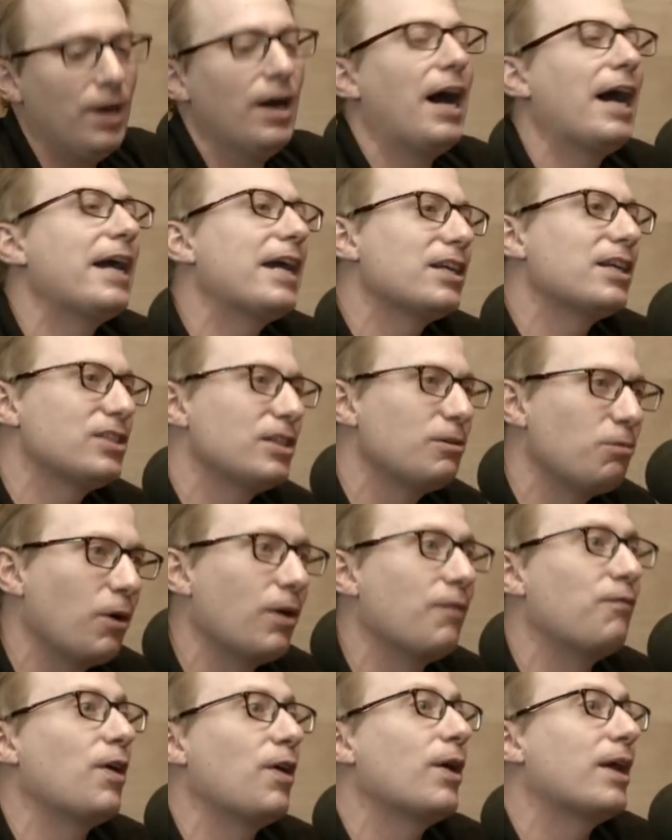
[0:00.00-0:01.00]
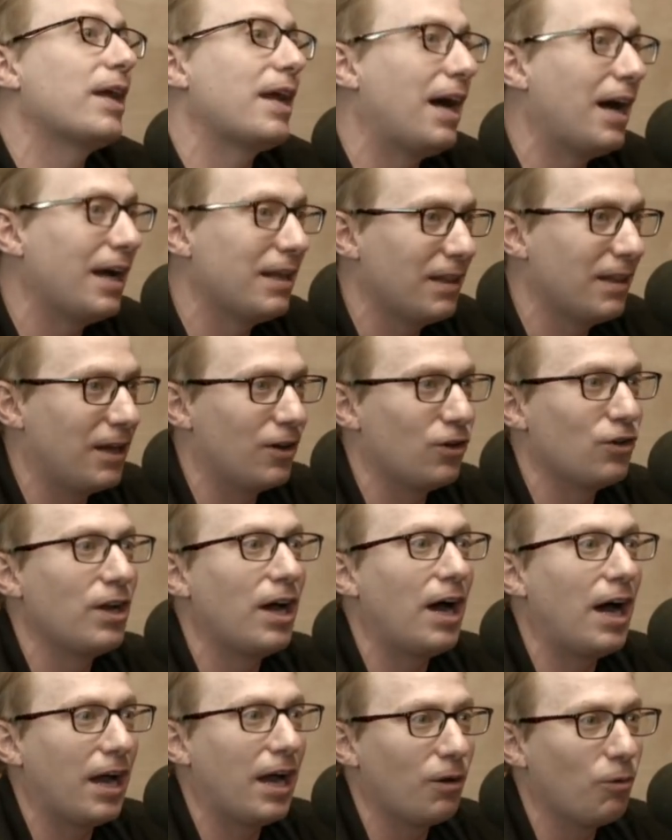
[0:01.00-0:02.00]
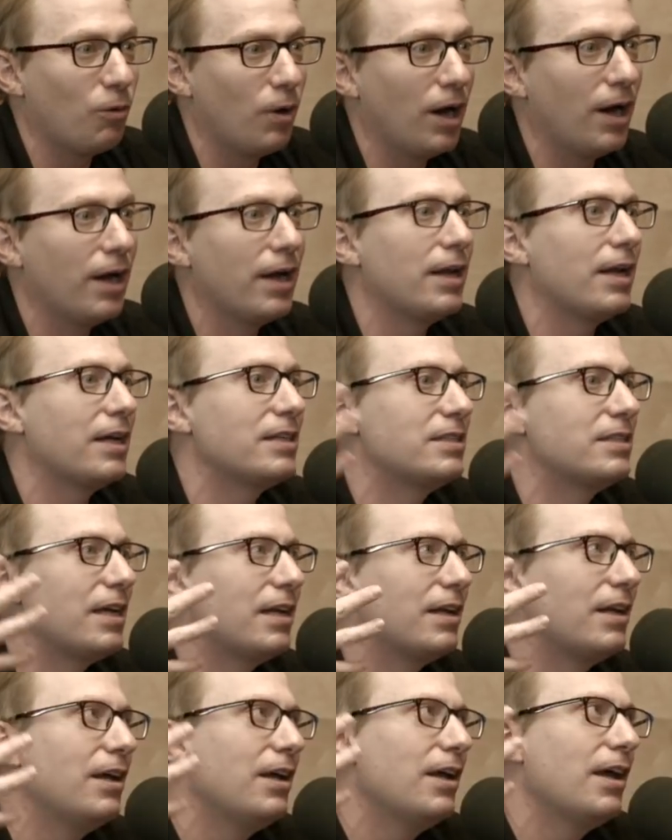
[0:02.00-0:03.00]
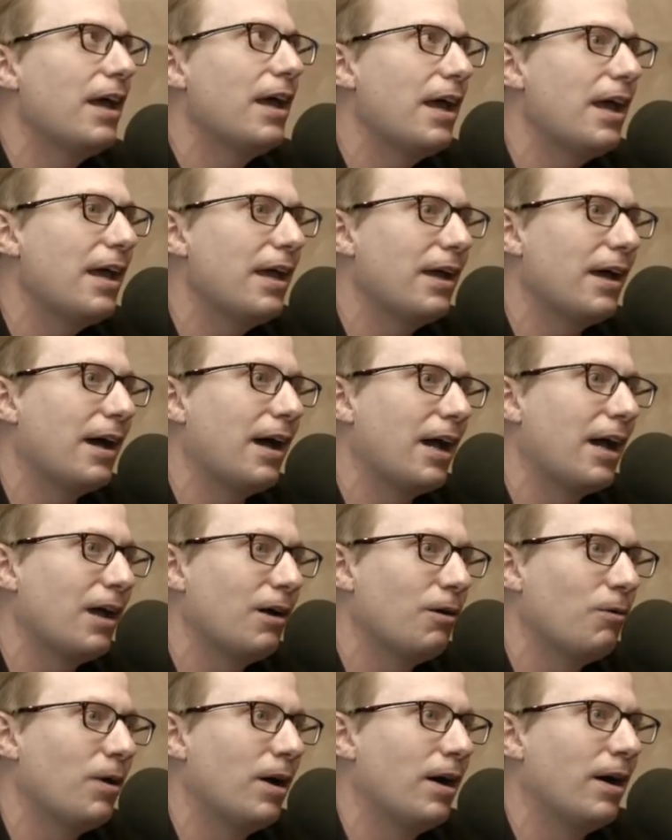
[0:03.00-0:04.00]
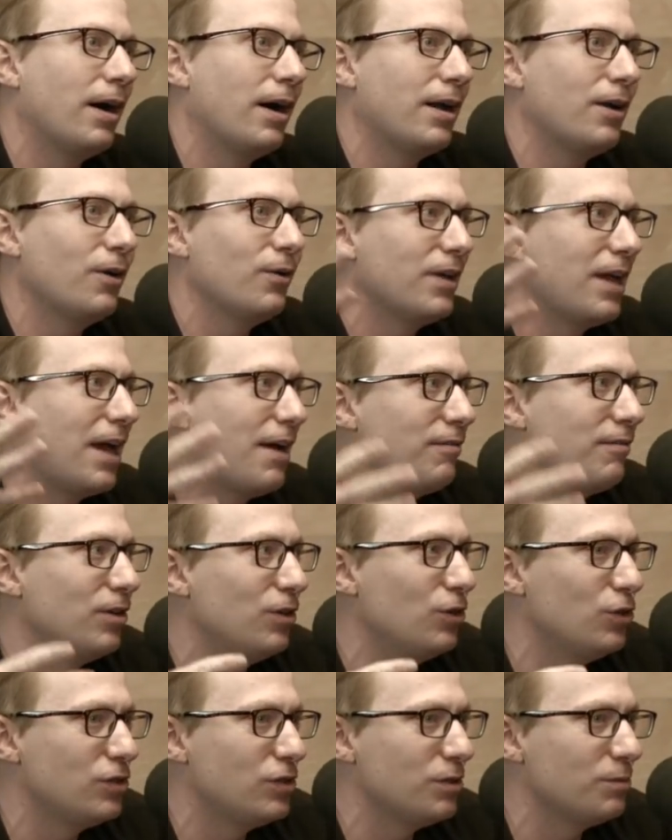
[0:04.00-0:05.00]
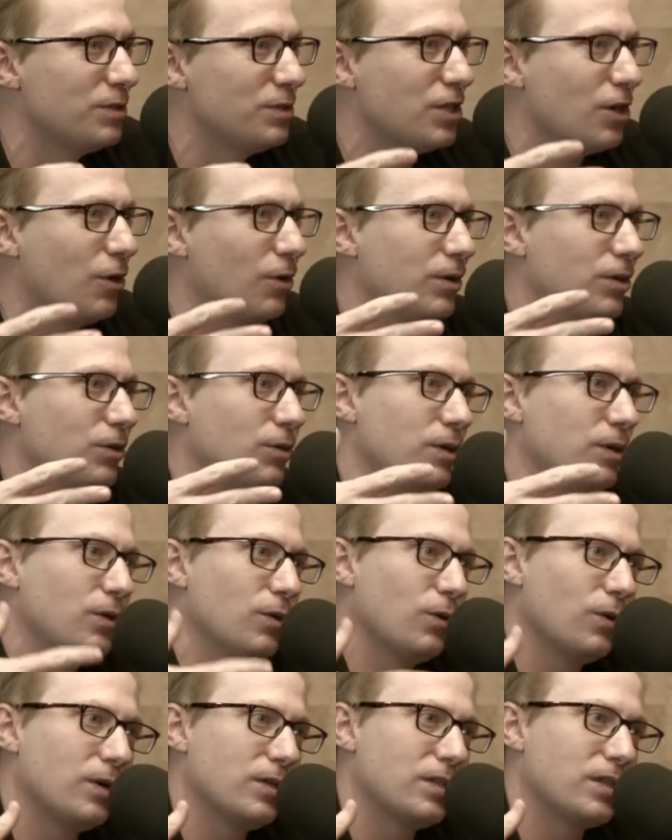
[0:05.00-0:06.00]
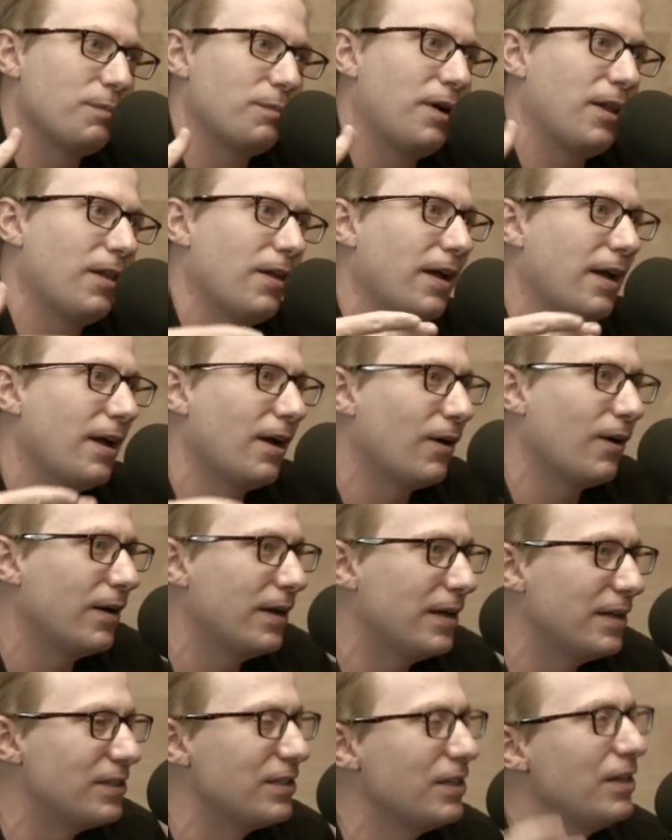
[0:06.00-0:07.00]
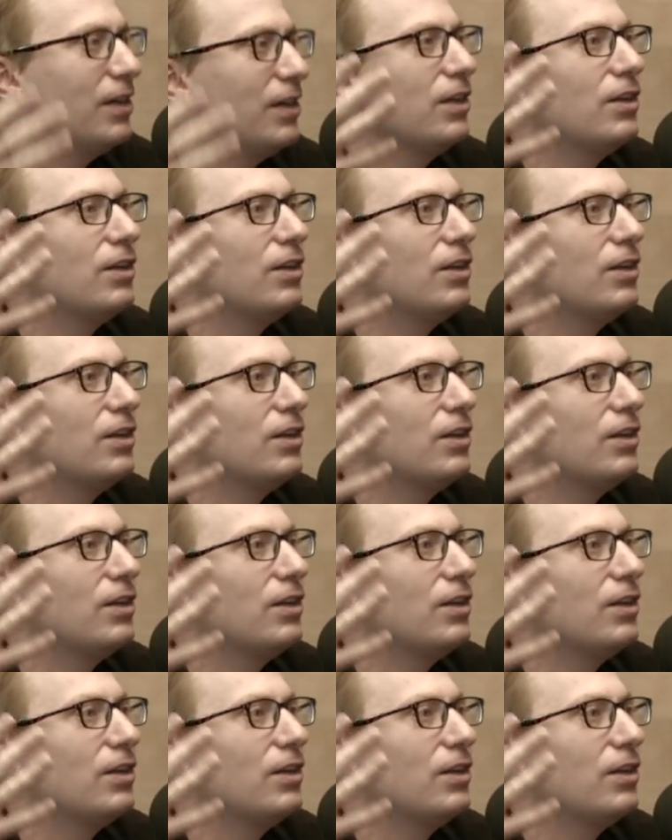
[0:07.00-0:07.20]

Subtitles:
I actually wrote a very kind letter to Iowa, and I said, hey, Iowa, I know Gavin Newsom's going to endorse Kamala Harris.